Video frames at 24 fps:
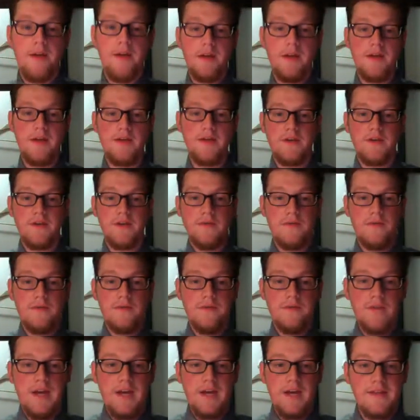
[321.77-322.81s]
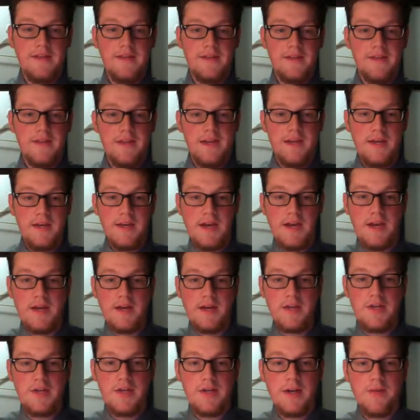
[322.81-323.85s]
So that's the
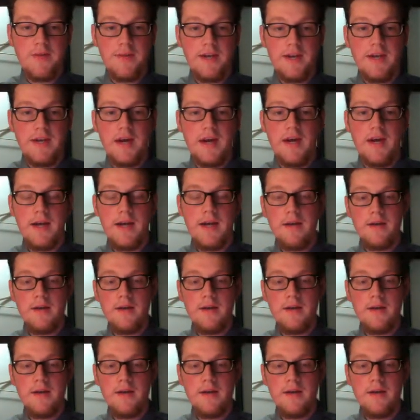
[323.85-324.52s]
Shelby knot,